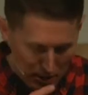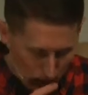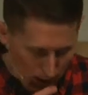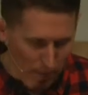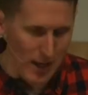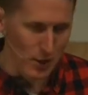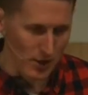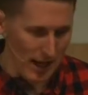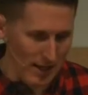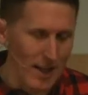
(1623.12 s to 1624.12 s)
here's what it might
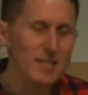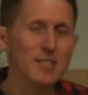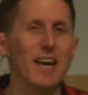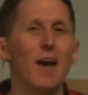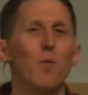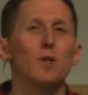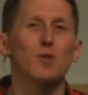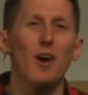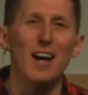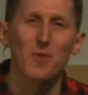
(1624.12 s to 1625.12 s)
look like. Let's say we're
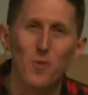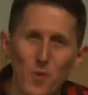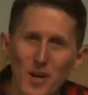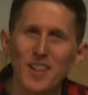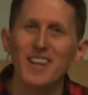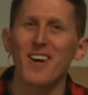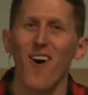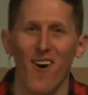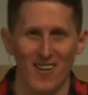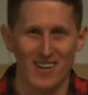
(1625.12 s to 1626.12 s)
trying really
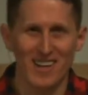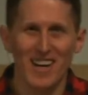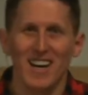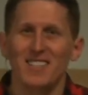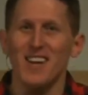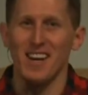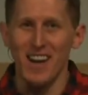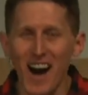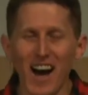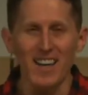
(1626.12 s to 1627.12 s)
hard to
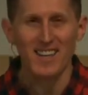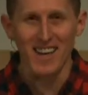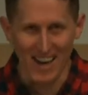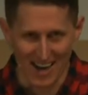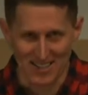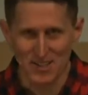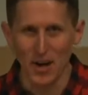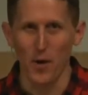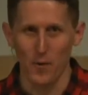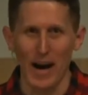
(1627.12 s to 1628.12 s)
not cuss
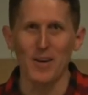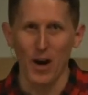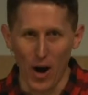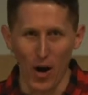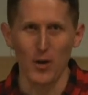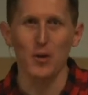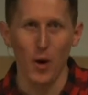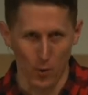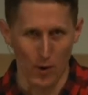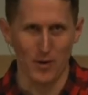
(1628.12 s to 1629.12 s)
around our
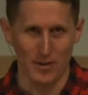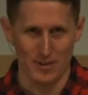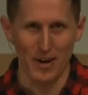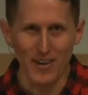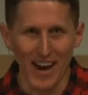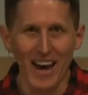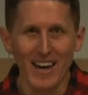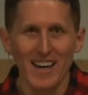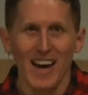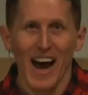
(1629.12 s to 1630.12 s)
coworkers, okay?
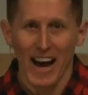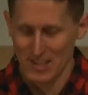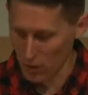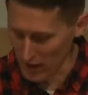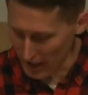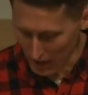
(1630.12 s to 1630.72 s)
And so we're